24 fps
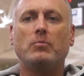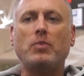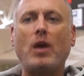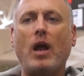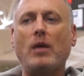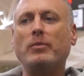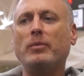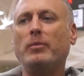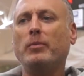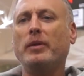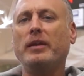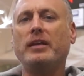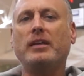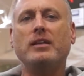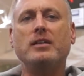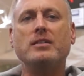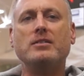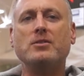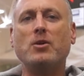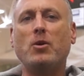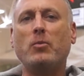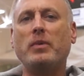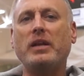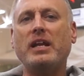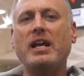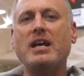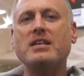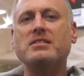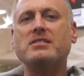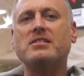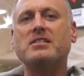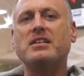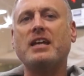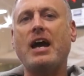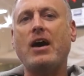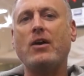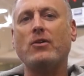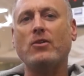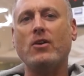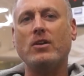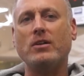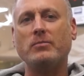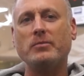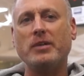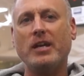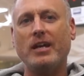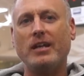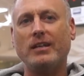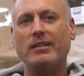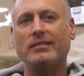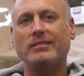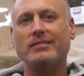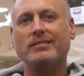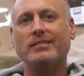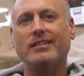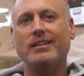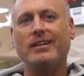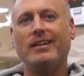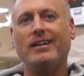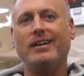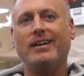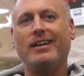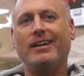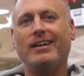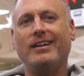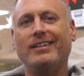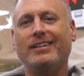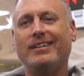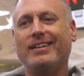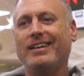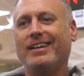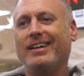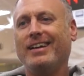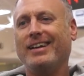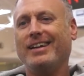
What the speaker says: Probably because nobody has a scout on them yet.